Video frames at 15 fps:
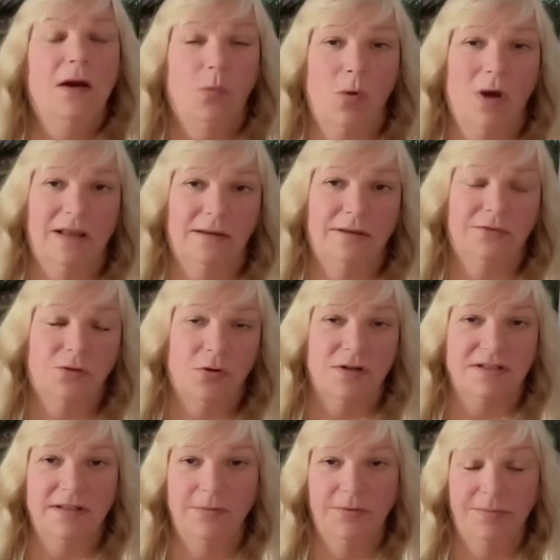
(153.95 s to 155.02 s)
Well, of
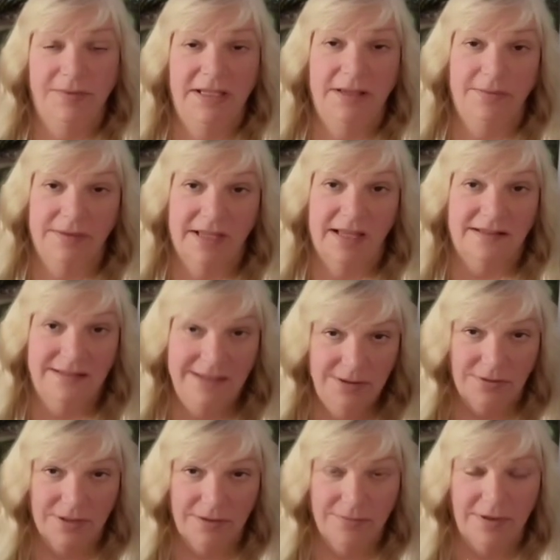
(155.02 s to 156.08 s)
course, they would be keeping that
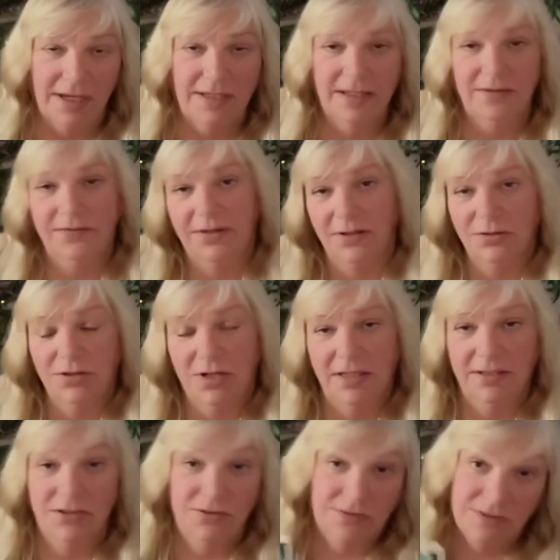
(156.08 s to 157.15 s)
secret, right? If they're trying
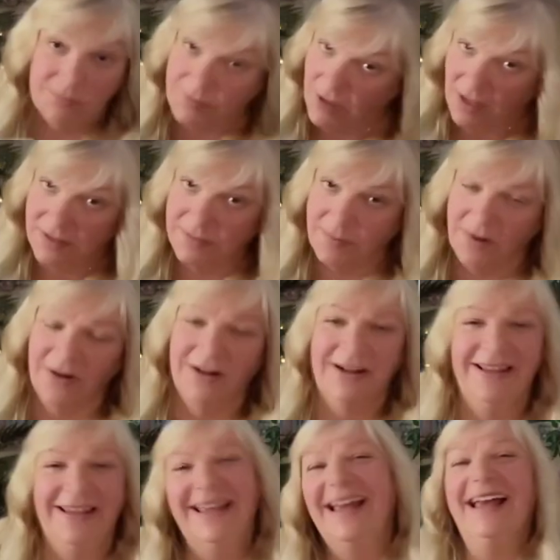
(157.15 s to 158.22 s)
to do a surprise
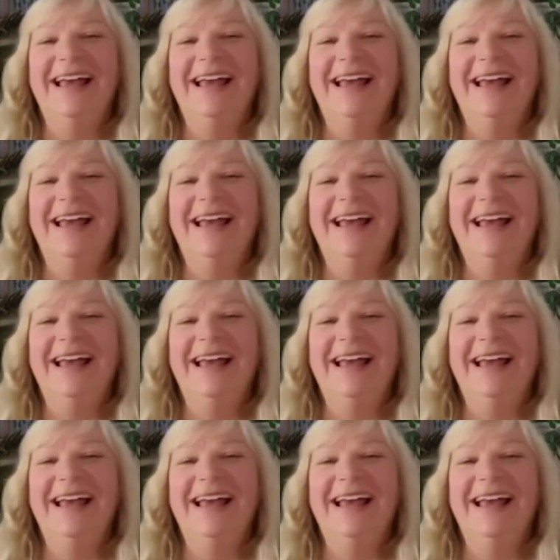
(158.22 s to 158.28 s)
party.